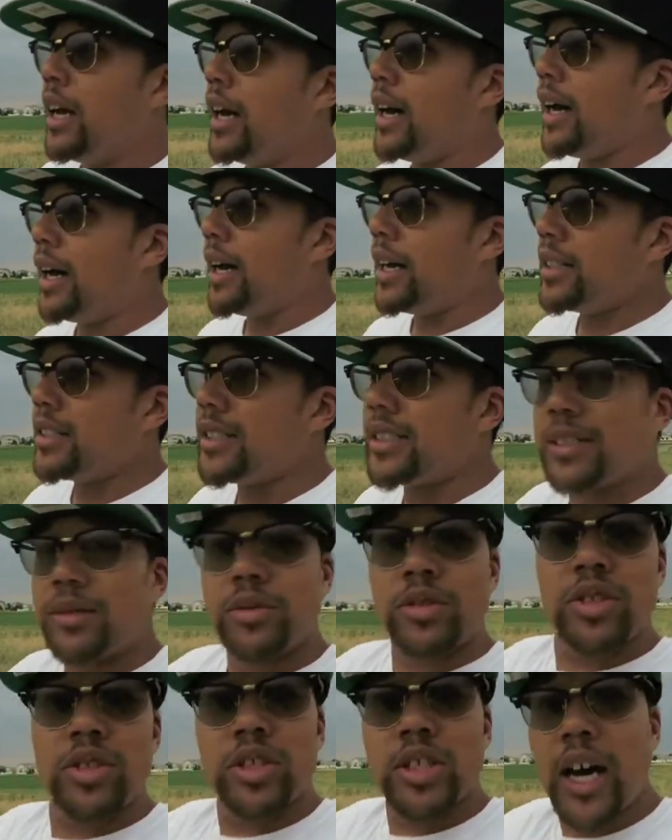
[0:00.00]
Uh, just
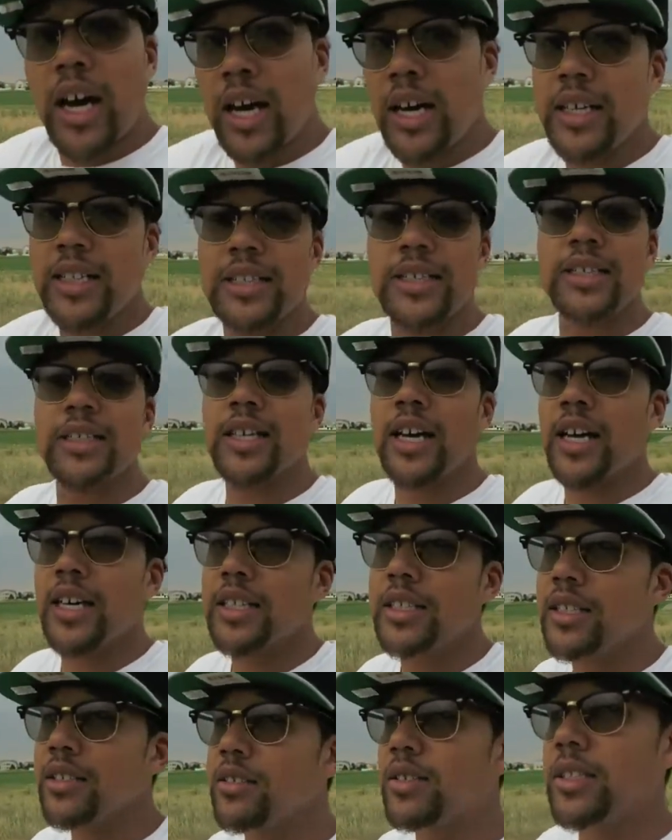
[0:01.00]
tons and
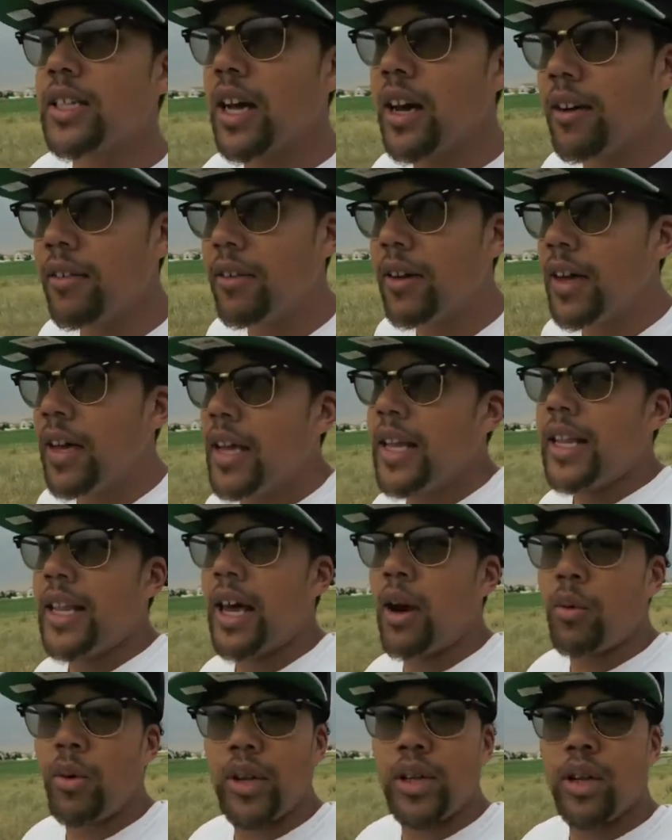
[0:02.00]
tons of stuff
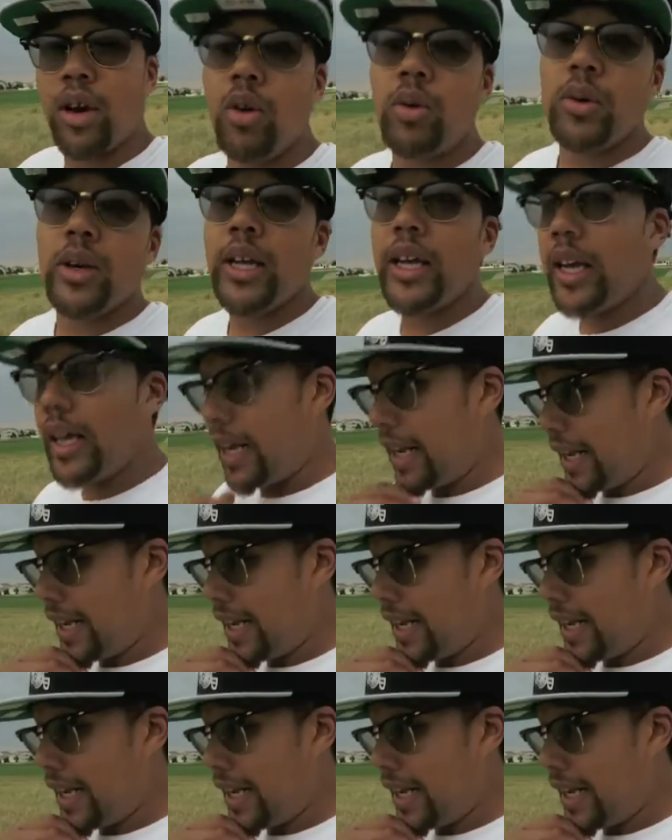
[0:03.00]
that we don't need.